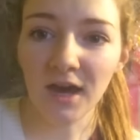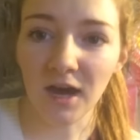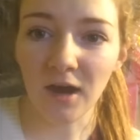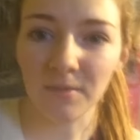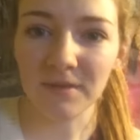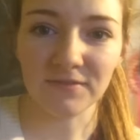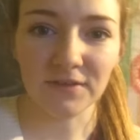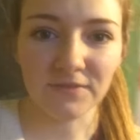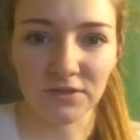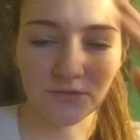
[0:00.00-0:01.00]
Um, even
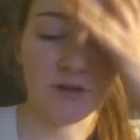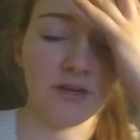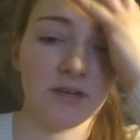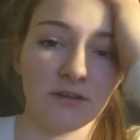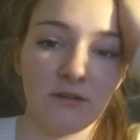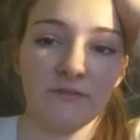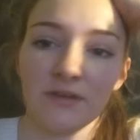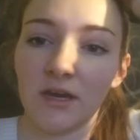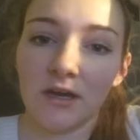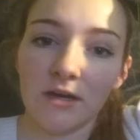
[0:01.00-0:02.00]
if it does rain, I don't
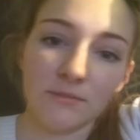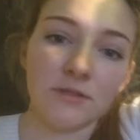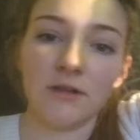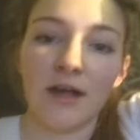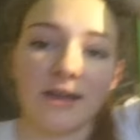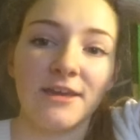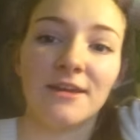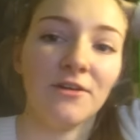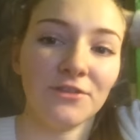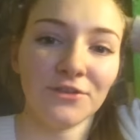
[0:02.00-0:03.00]
even care, I'm still
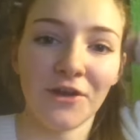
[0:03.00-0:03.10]
hacking on the